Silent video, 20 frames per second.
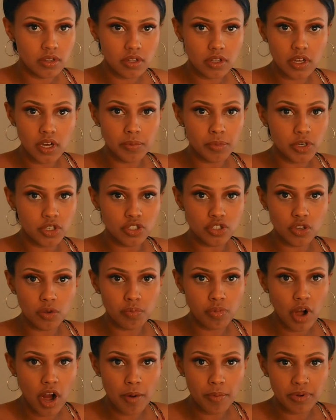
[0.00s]
commercial
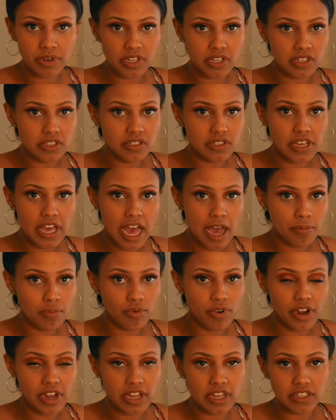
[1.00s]
properties, cap
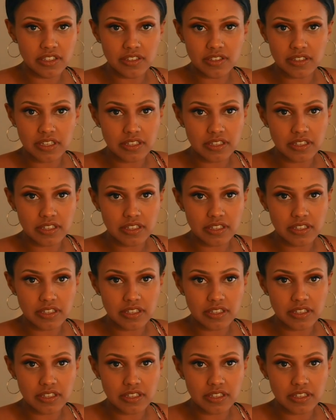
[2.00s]
rates,